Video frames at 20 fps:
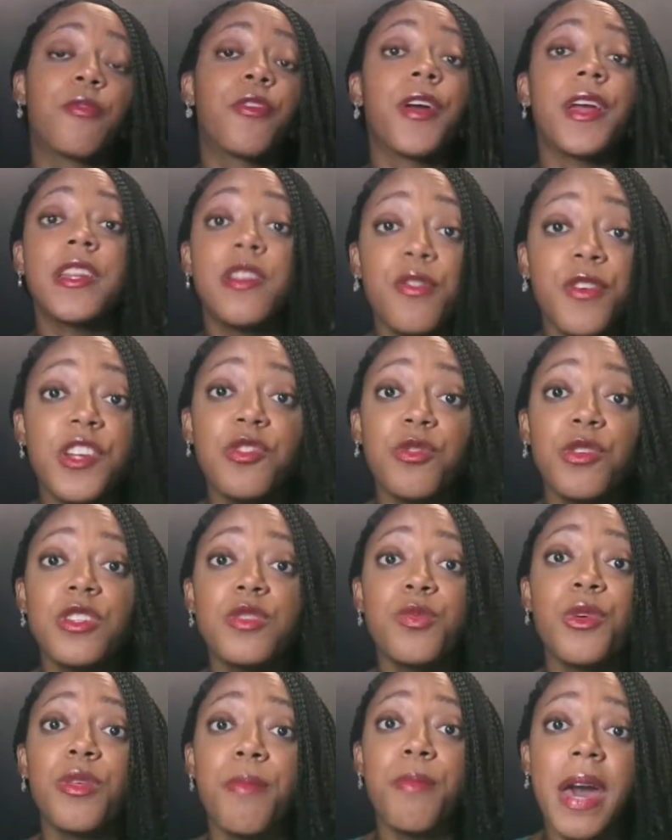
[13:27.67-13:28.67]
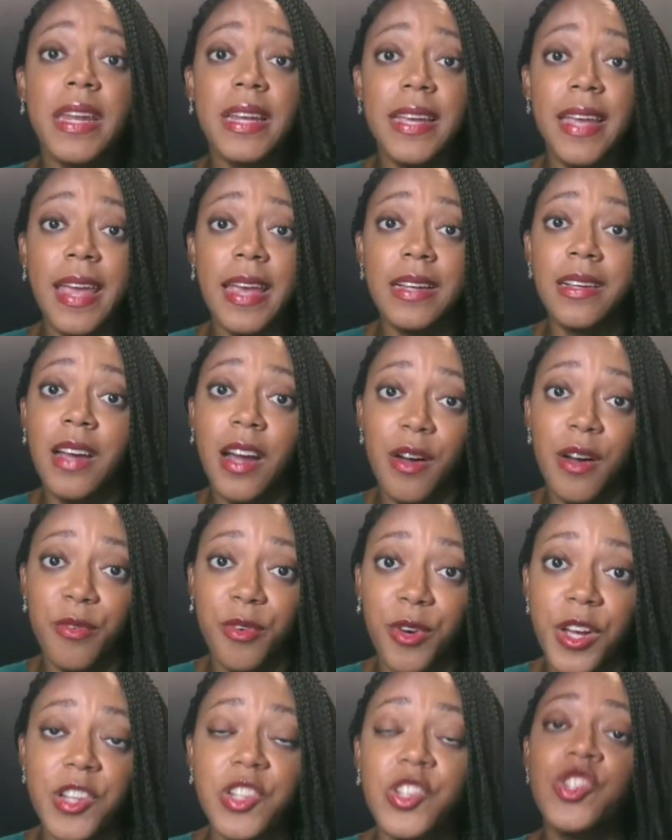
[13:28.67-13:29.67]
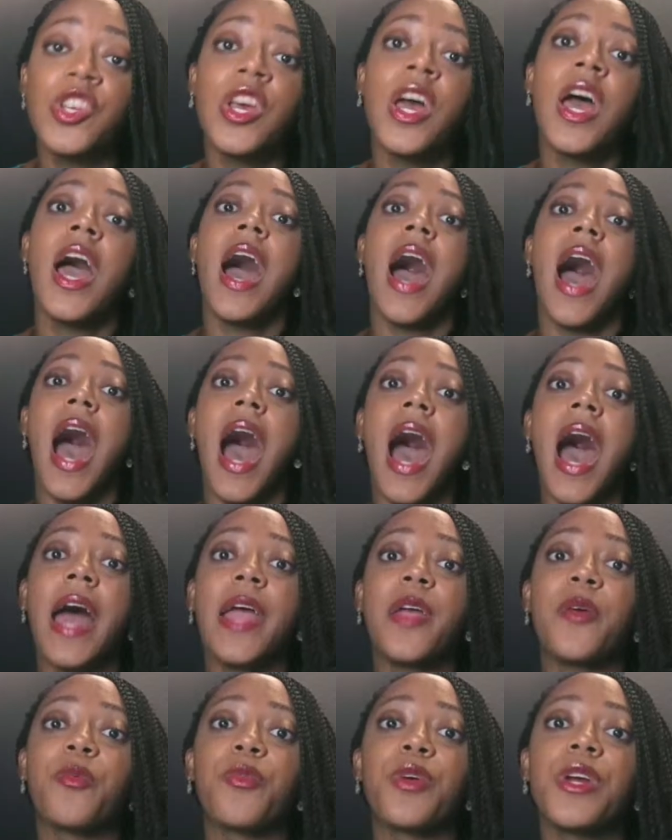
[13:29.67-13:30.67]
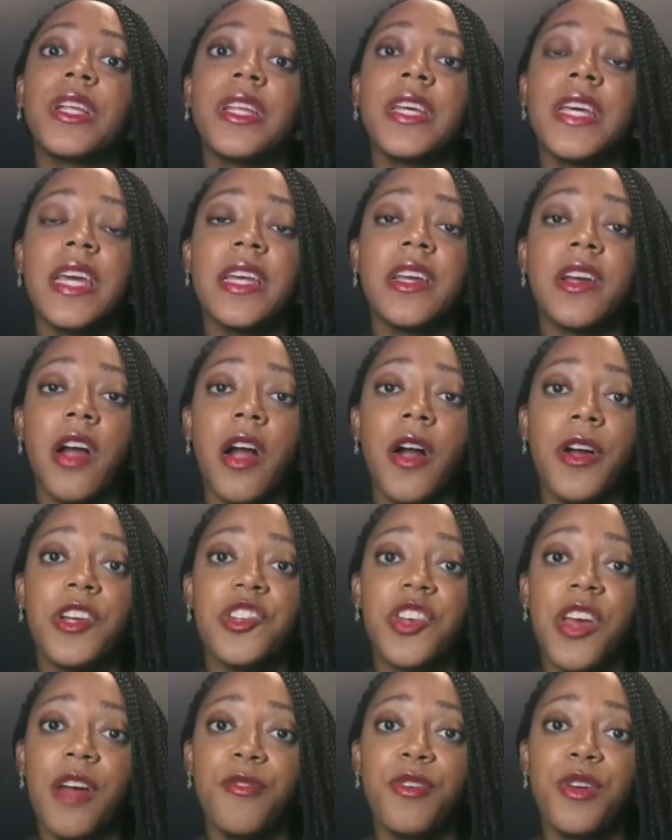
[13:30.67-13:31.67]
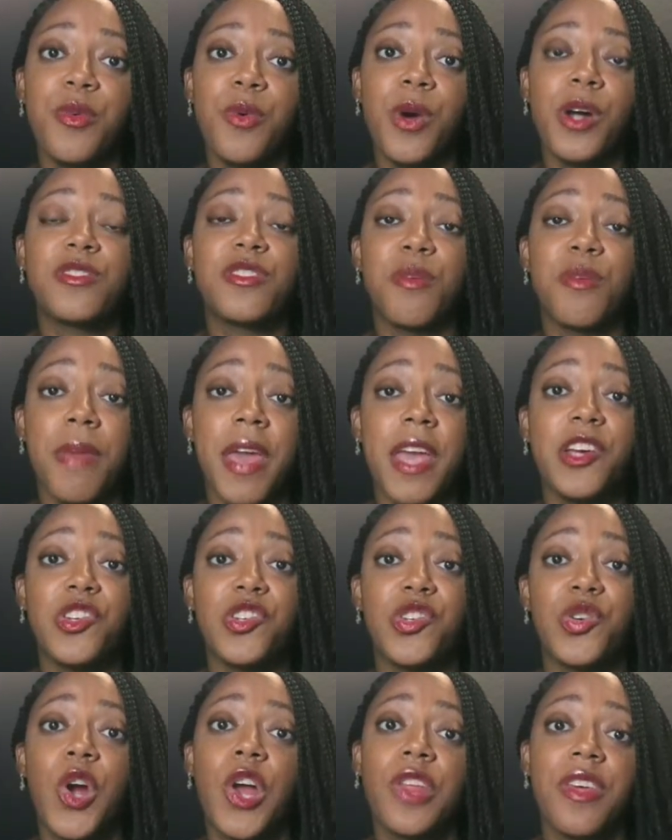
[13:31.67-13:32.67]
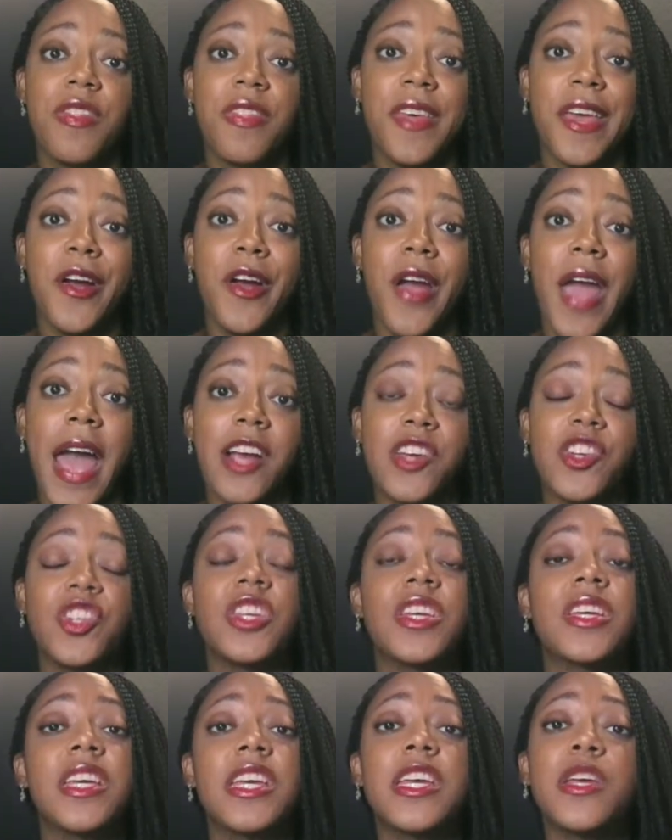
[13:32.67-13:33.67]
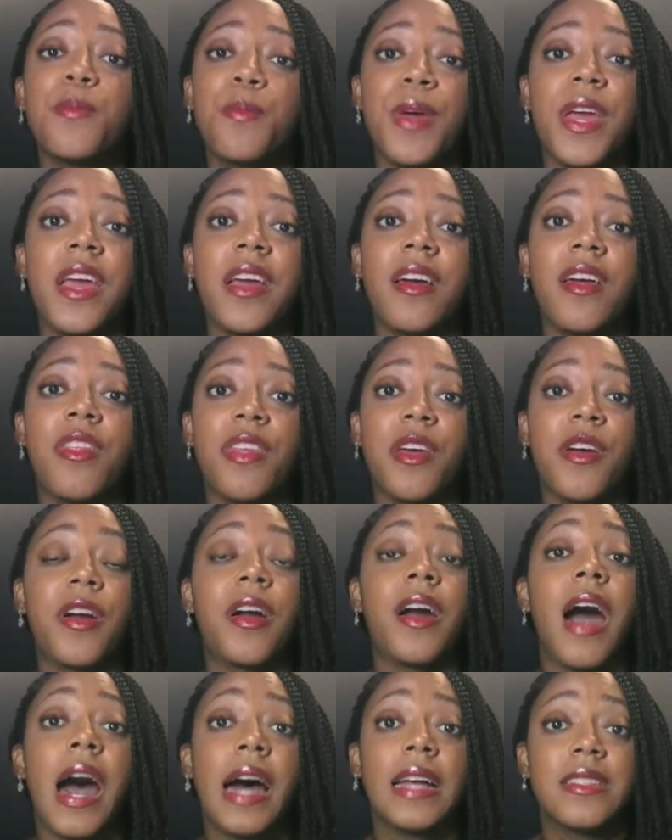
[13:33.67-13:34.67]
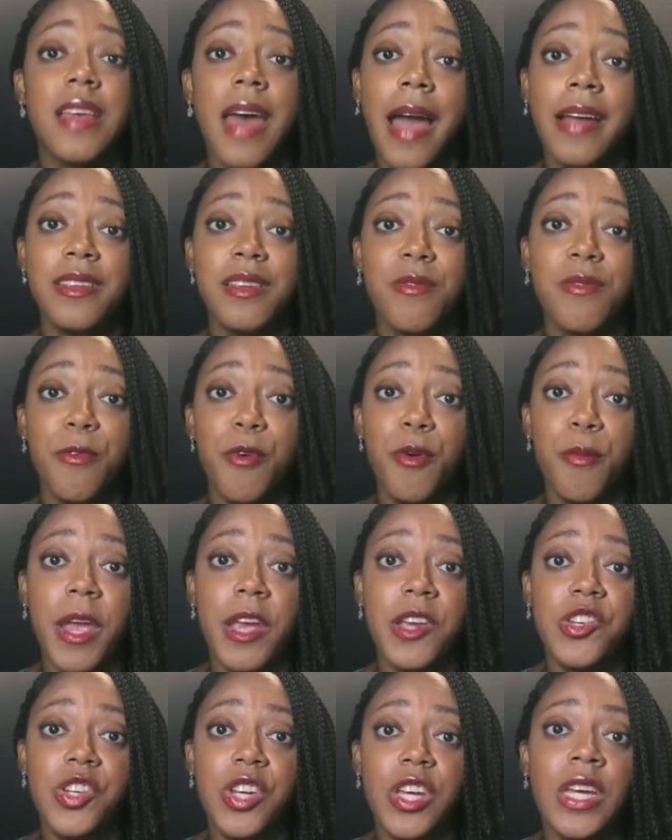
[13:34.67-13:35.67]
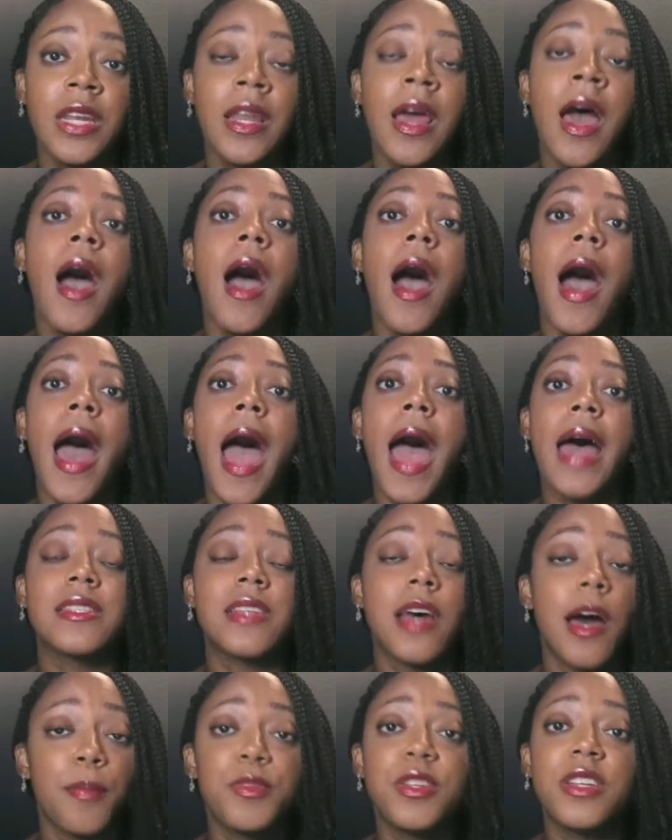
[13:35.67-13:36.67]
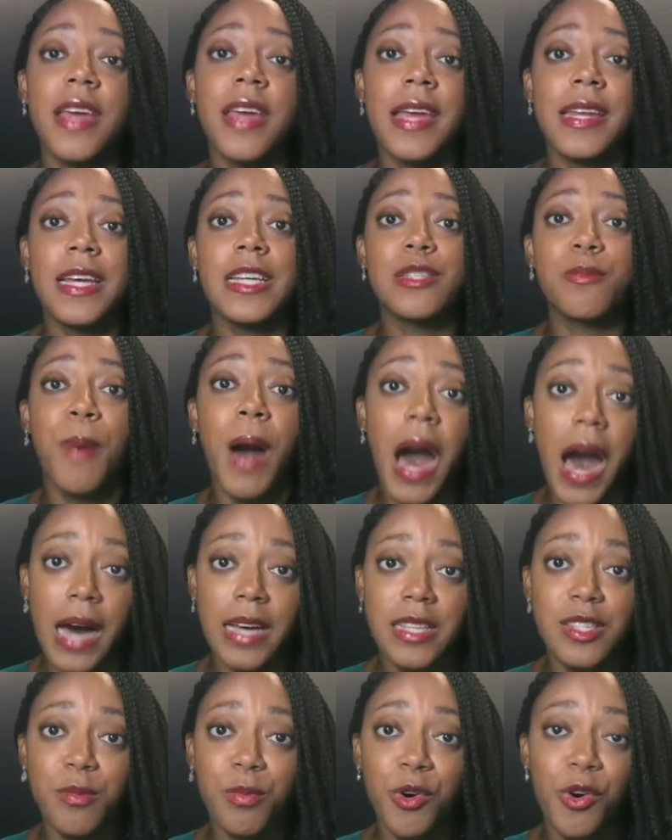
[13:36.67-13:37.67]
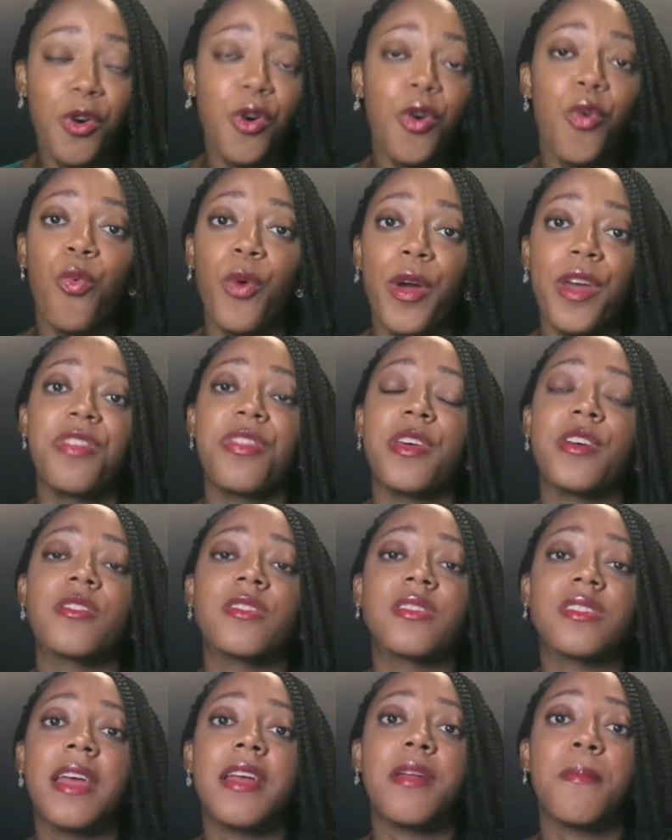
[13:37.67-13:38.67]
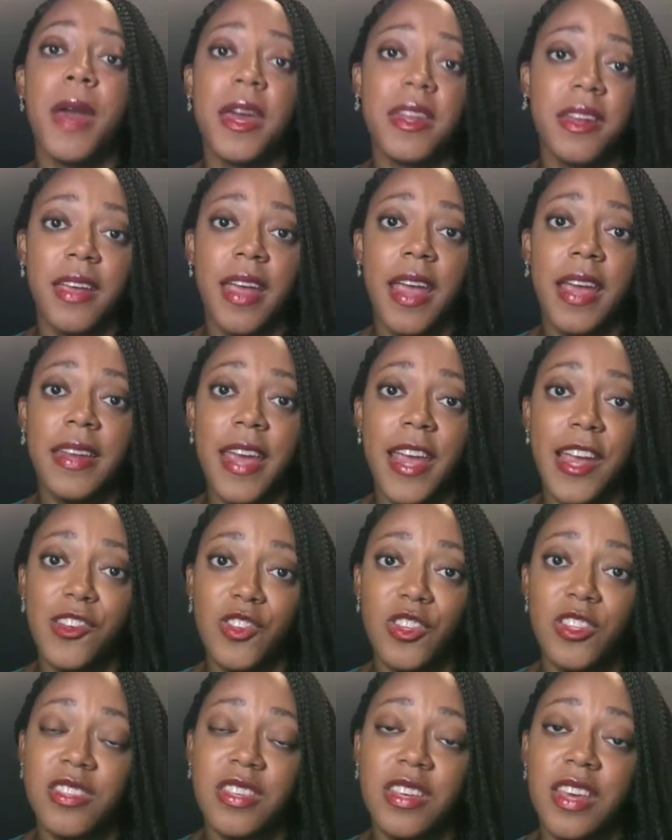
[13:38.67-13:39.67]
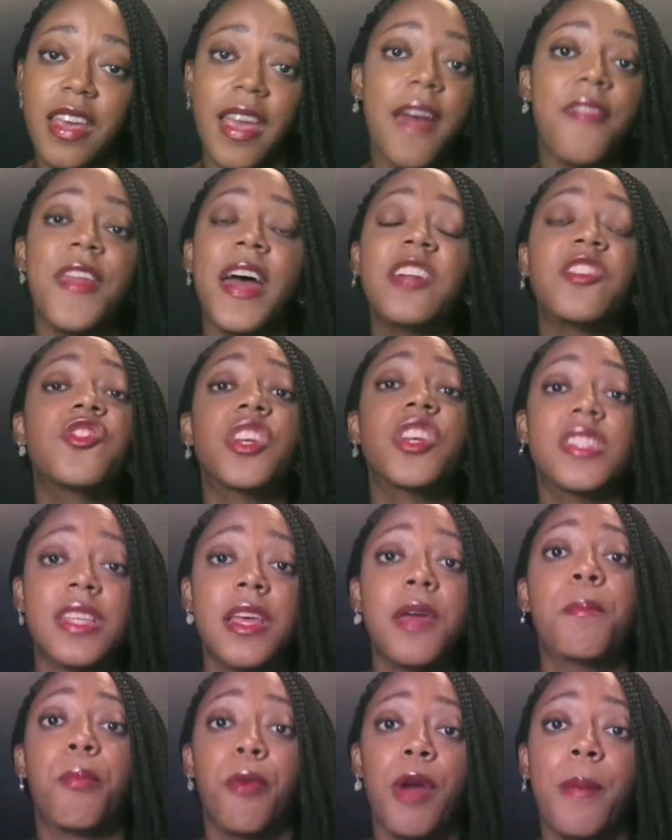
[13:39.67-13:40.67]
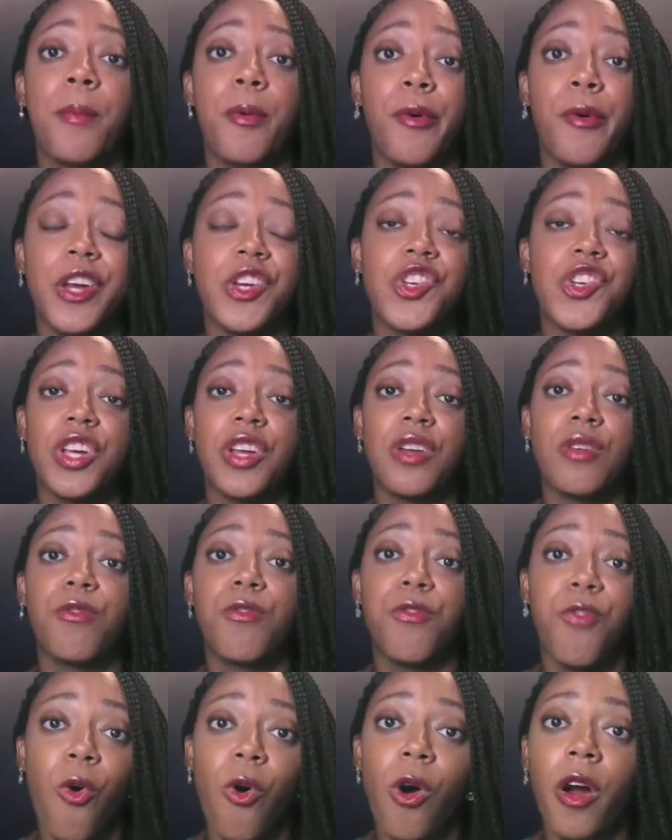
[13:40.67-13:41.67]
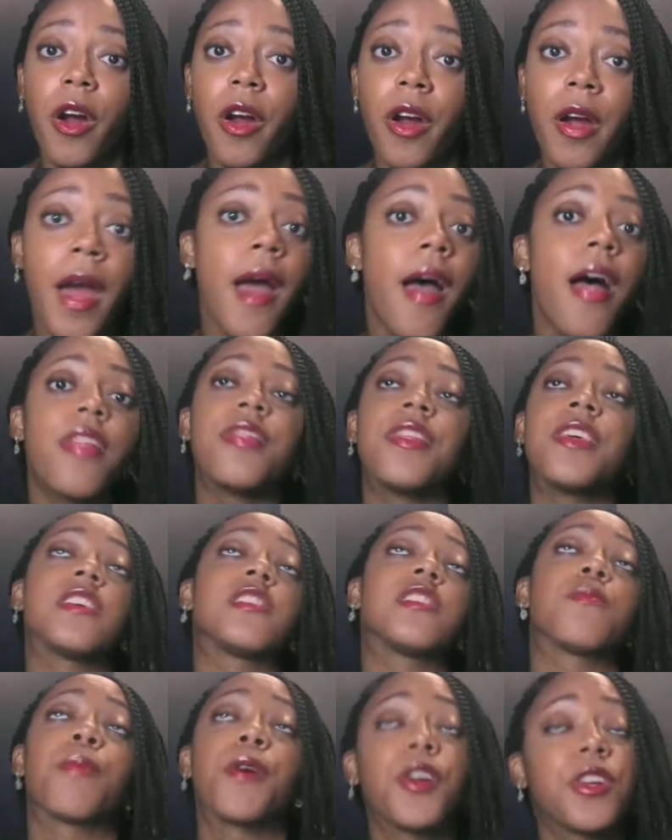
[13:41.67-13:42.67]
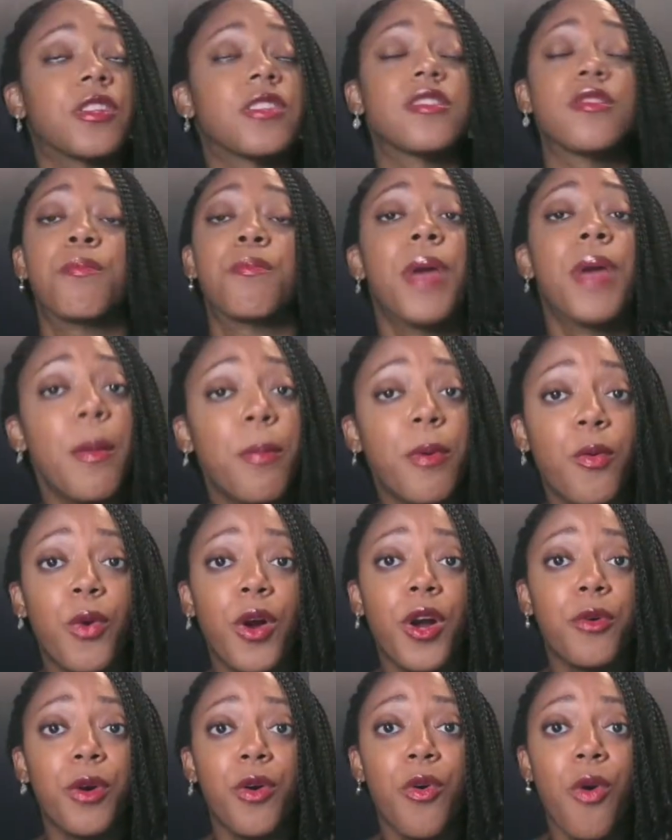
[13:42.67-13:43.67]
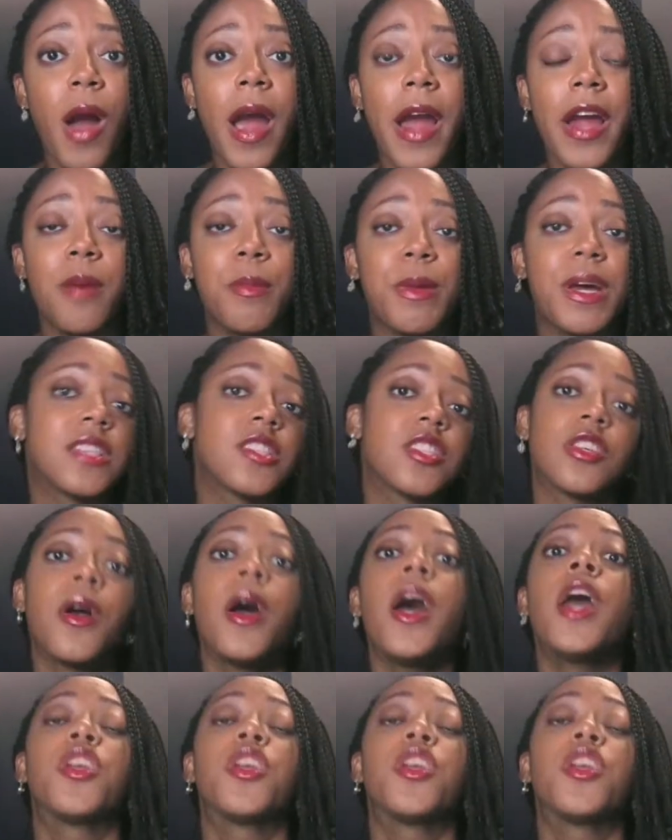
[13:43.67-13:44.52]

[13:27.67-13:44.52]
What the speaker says: For individuals with Medicaid coverage, I really encourage everyone to make sure that they are actually keeping their contact information as up to date as possible with their state Medicaid agency. And that's just in preparation for these burdensome paperwork requirements.